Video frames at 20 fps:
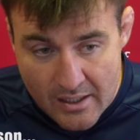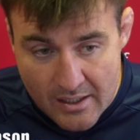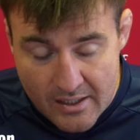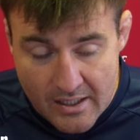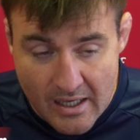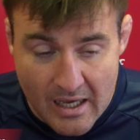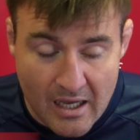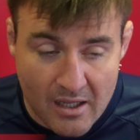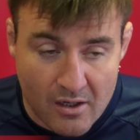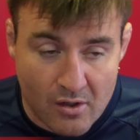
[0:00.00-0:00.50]

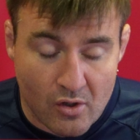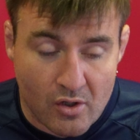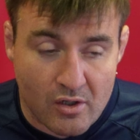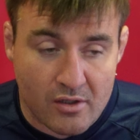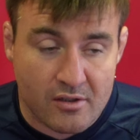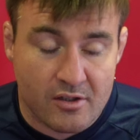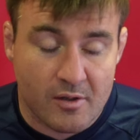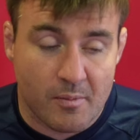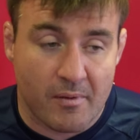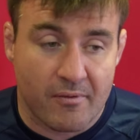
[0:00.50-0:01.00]
Yeah,
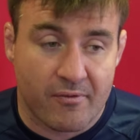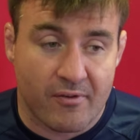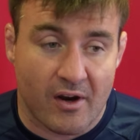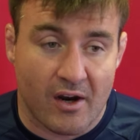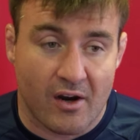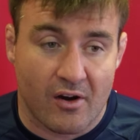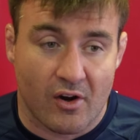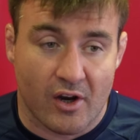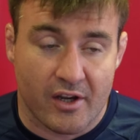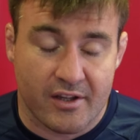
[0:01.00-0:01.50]
look, to be
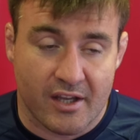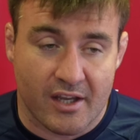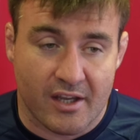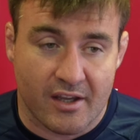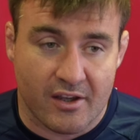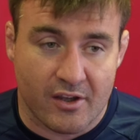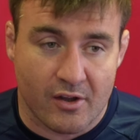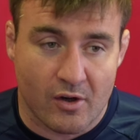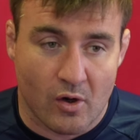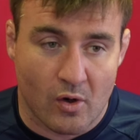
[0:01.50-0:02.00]
fair, I
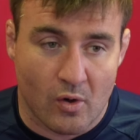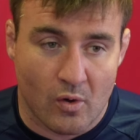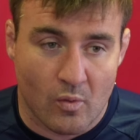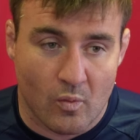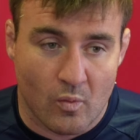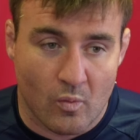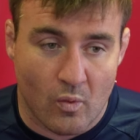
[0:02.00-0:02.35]
think, you know,